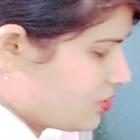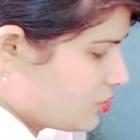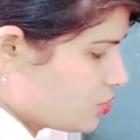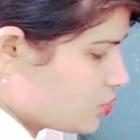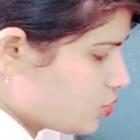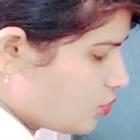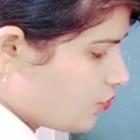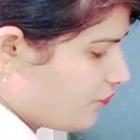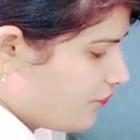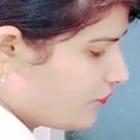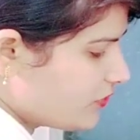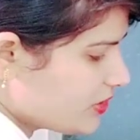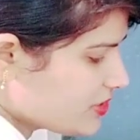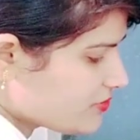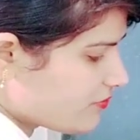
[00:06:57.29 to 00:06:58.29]
So
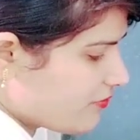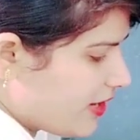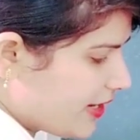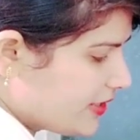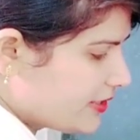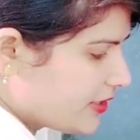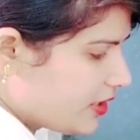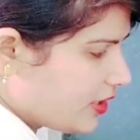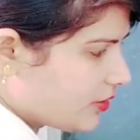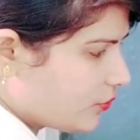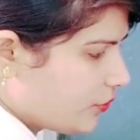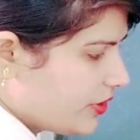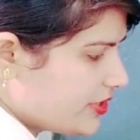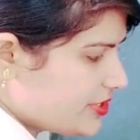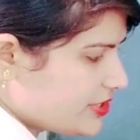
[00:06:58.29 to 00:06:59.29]
first write our
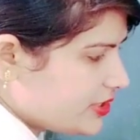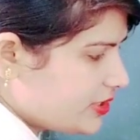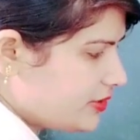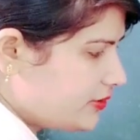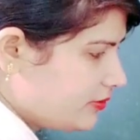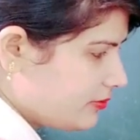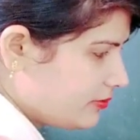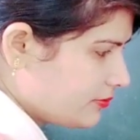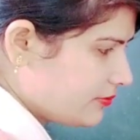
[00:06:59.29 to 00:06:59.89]
question.